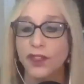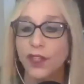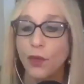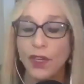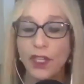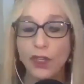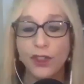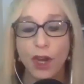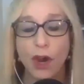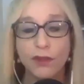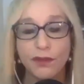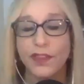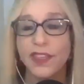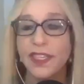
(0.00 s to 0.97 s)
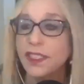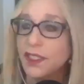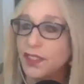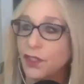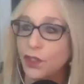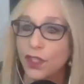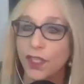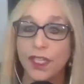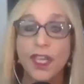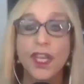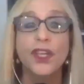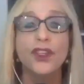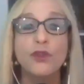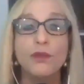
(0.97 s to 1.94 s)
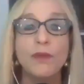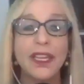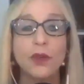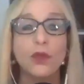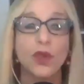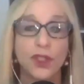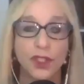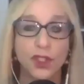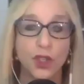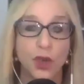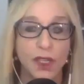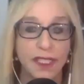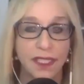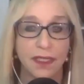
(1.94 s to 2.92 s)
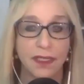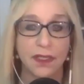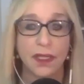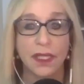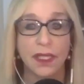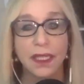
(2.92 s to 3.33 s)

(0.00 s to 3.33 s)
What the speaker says: So when you don't feel as good, you make worse choices.